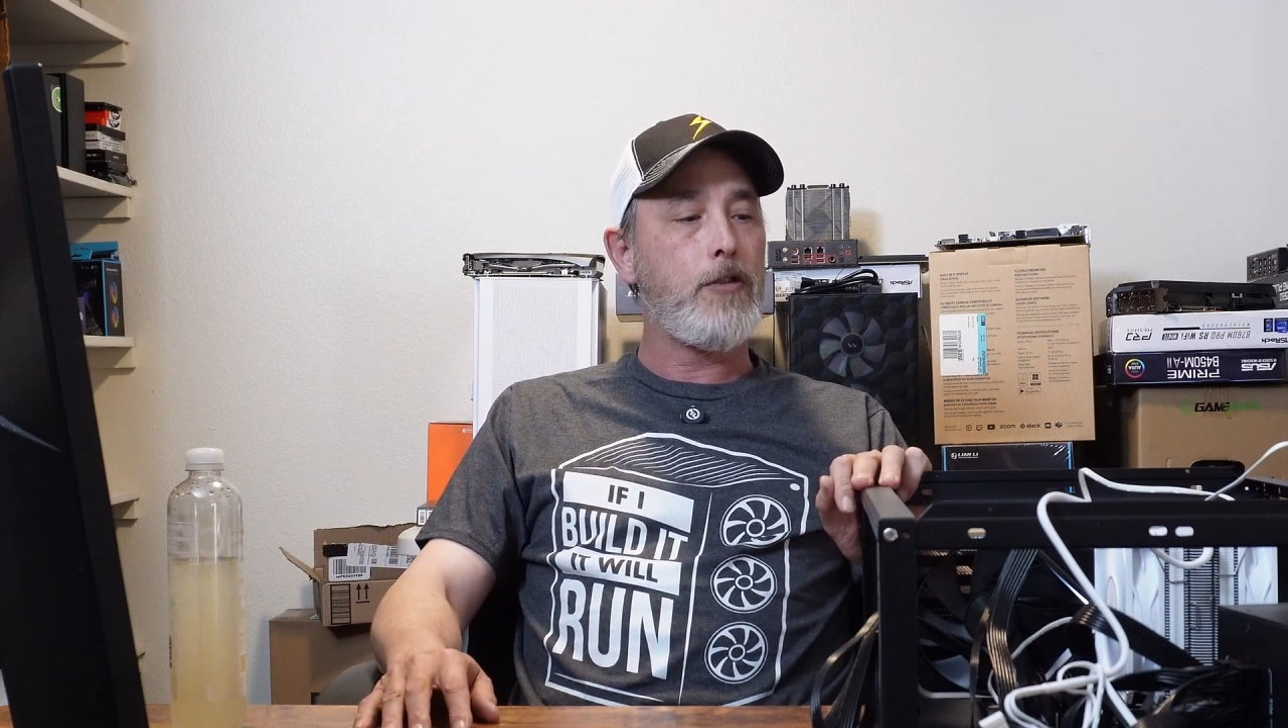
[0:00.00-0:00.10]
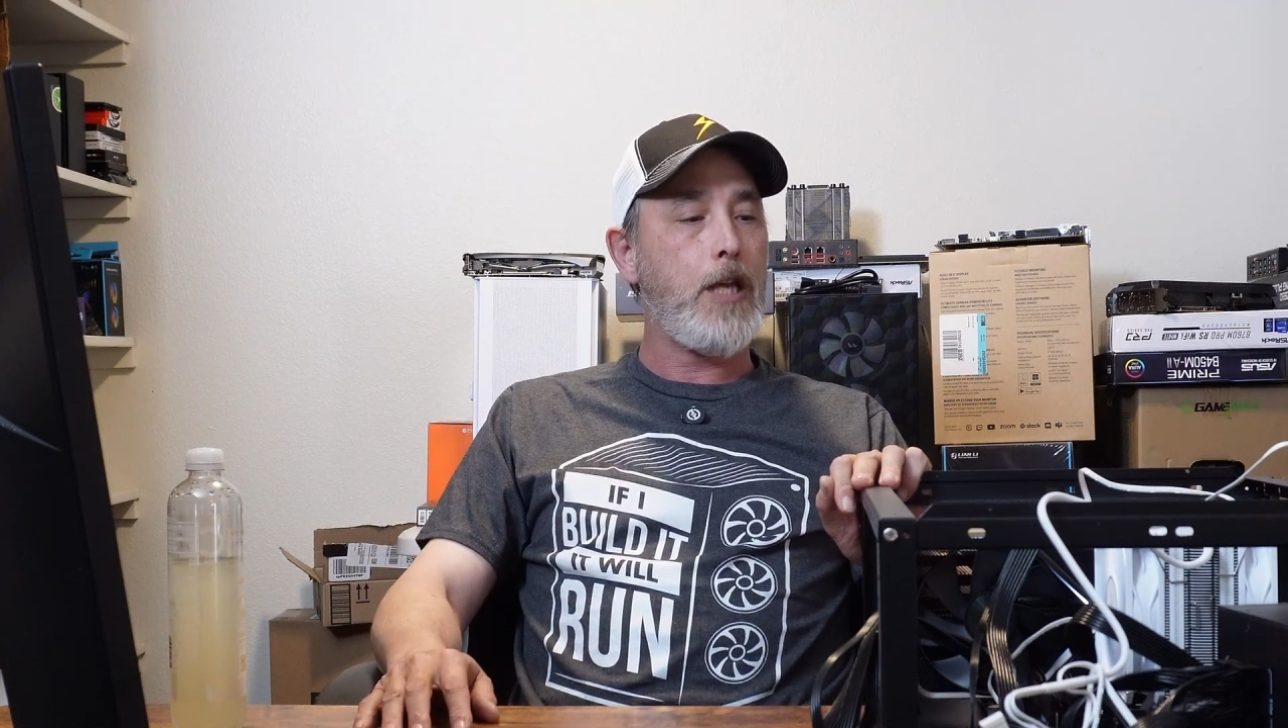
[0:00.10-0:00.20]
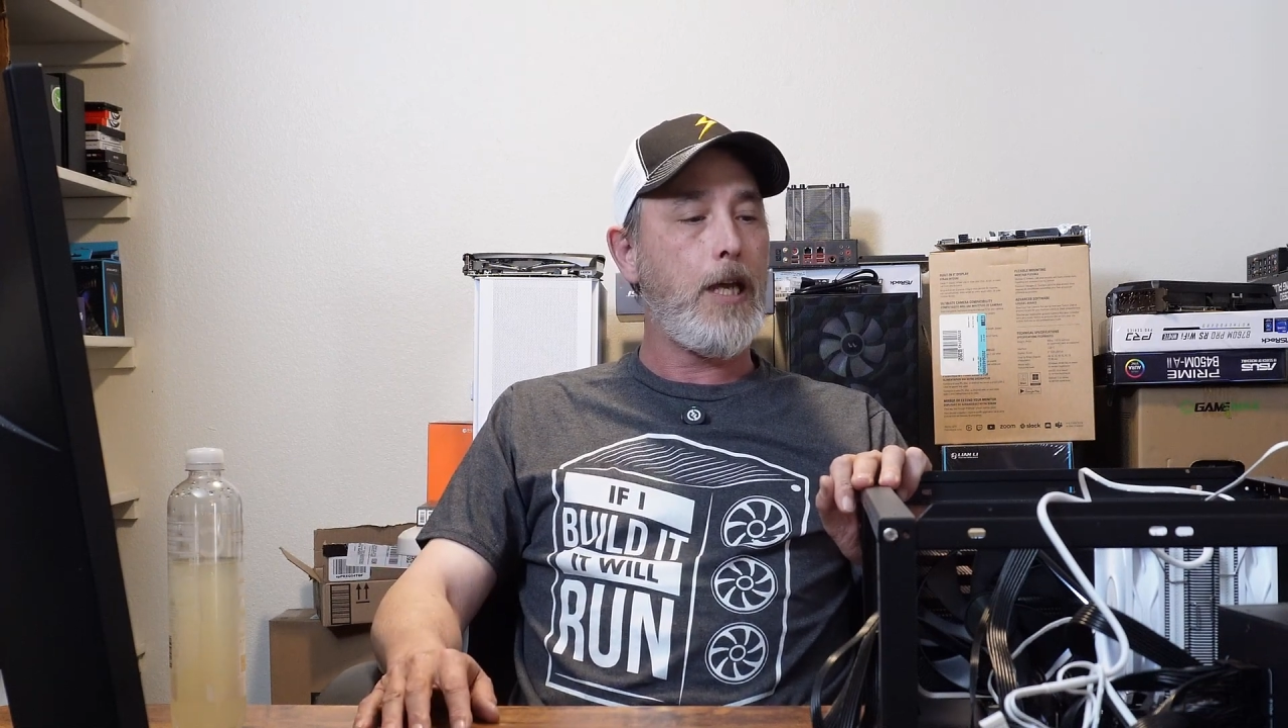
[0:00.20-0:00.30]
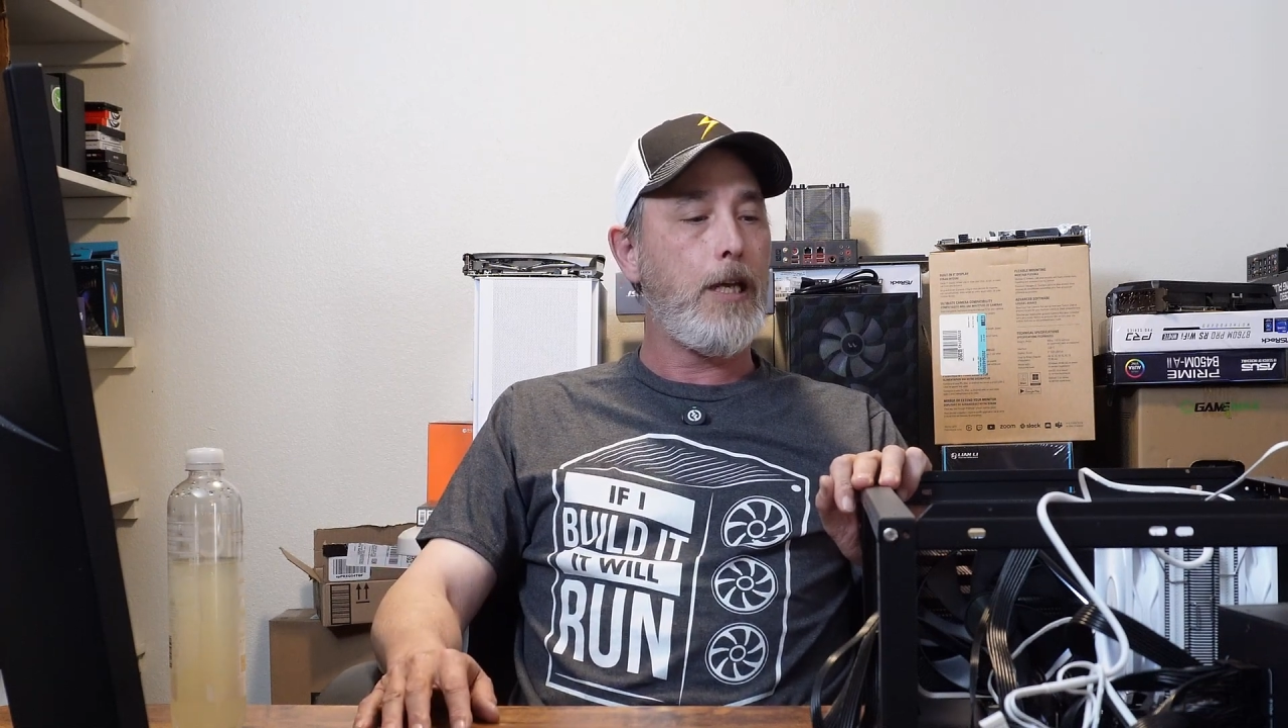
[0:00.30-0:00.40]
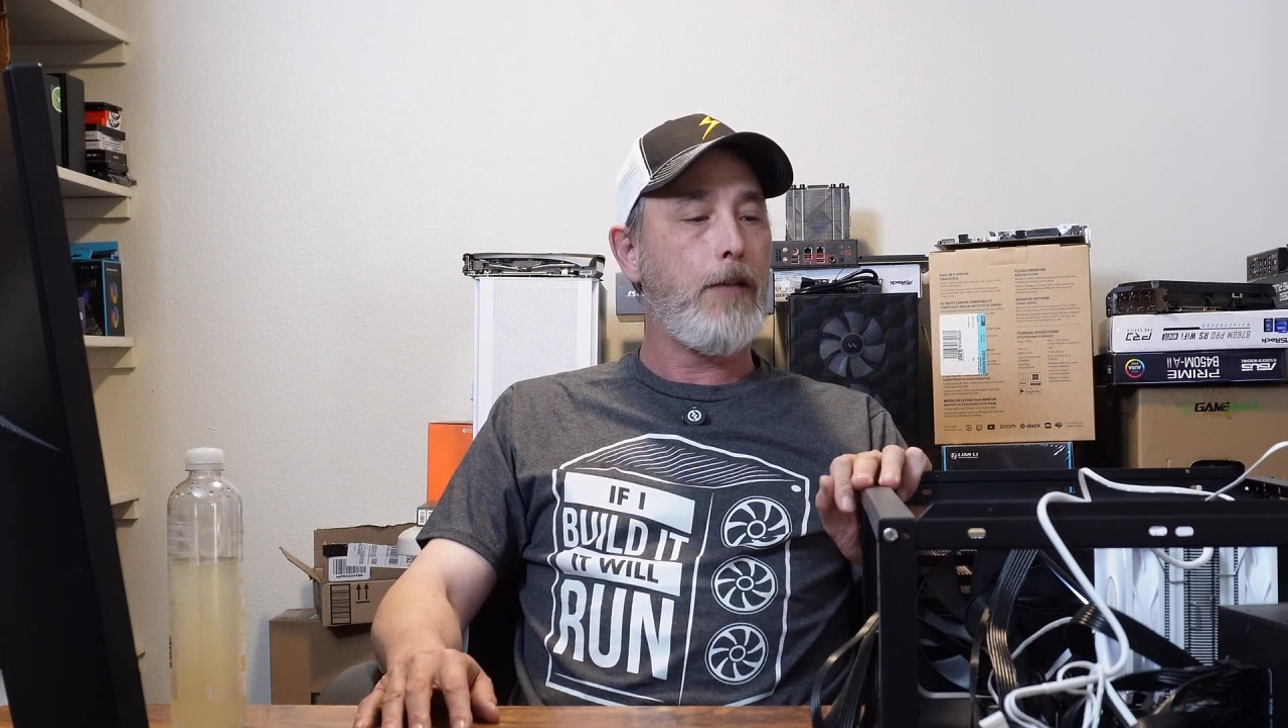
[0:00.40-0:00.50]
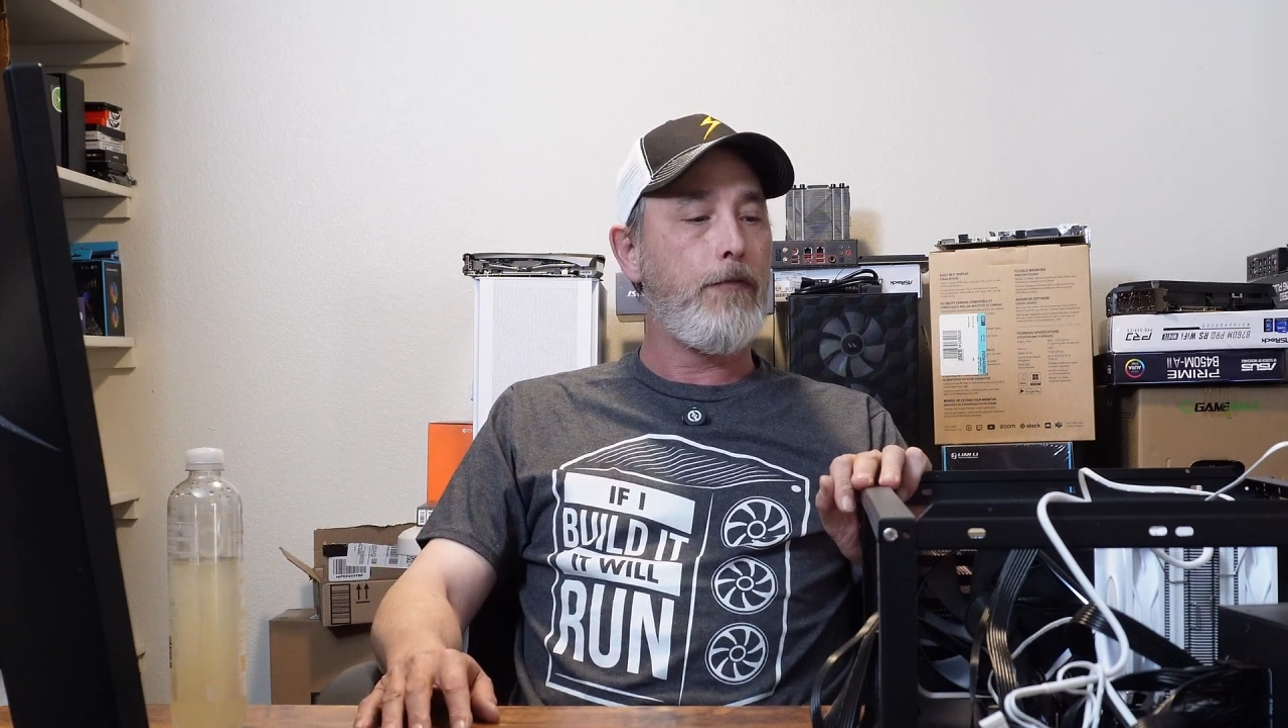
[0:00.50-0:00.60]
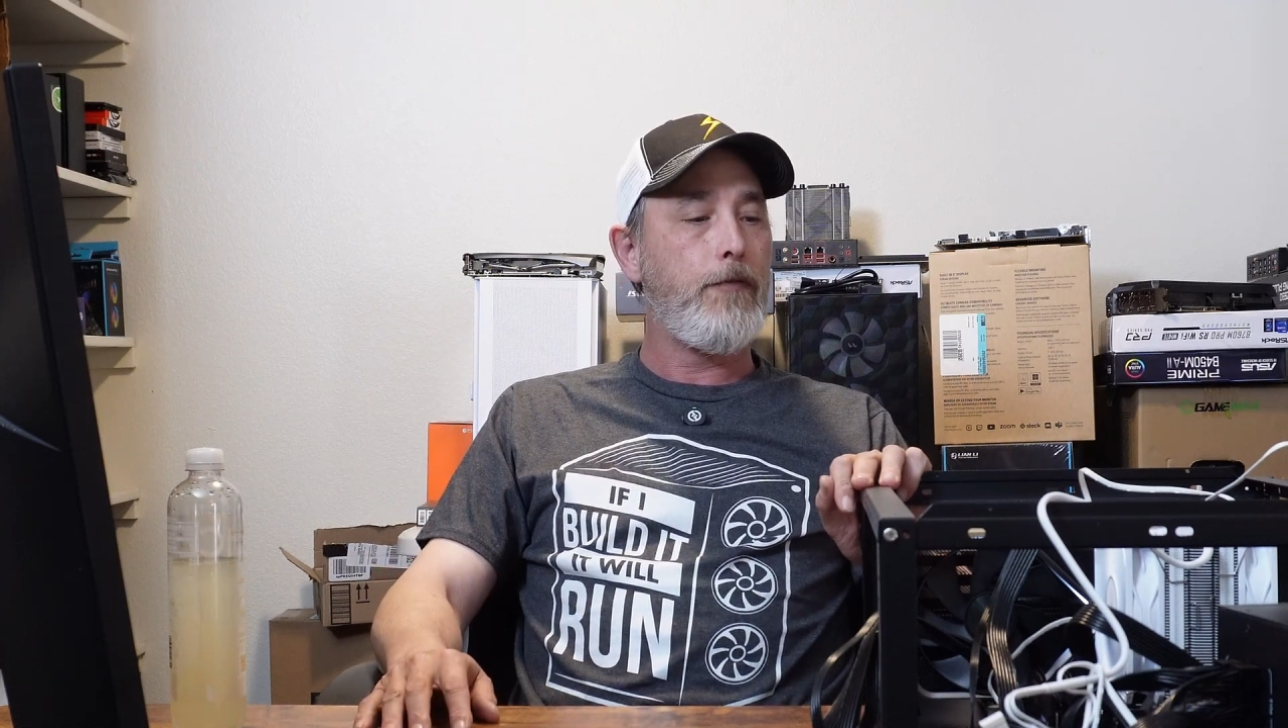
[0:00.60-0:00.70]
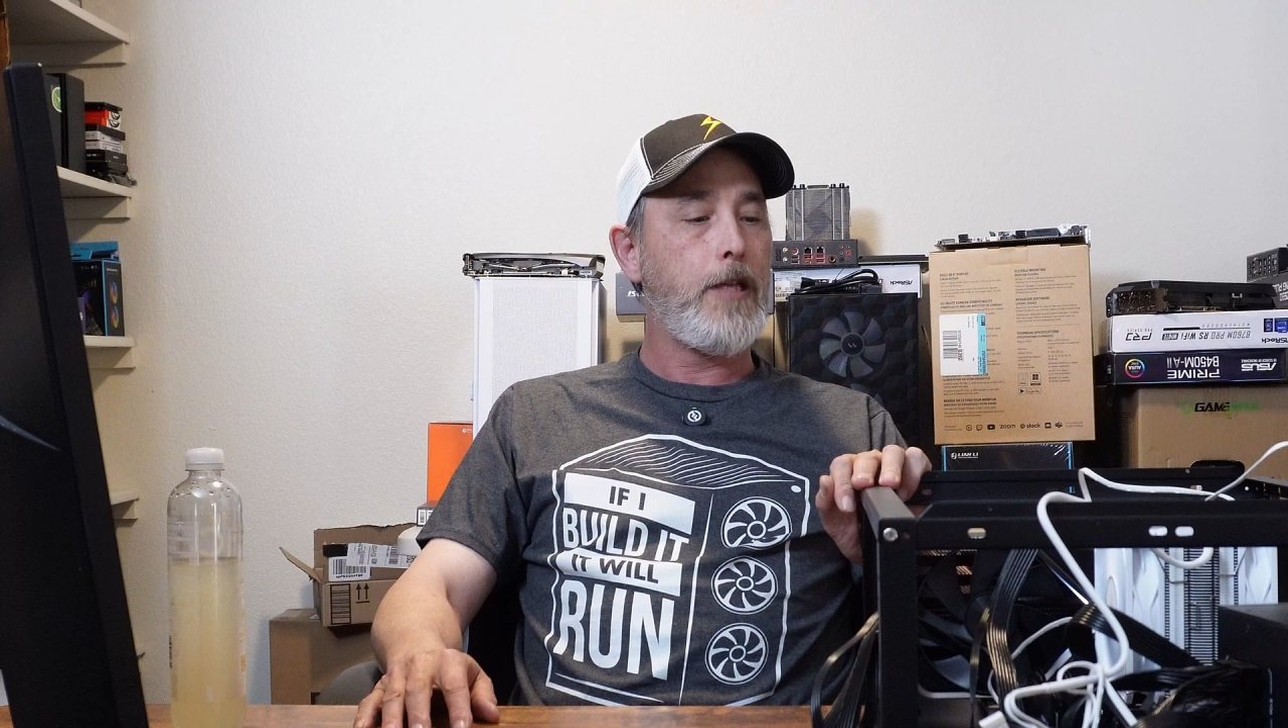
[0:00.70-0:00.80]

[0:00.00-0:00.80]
kind of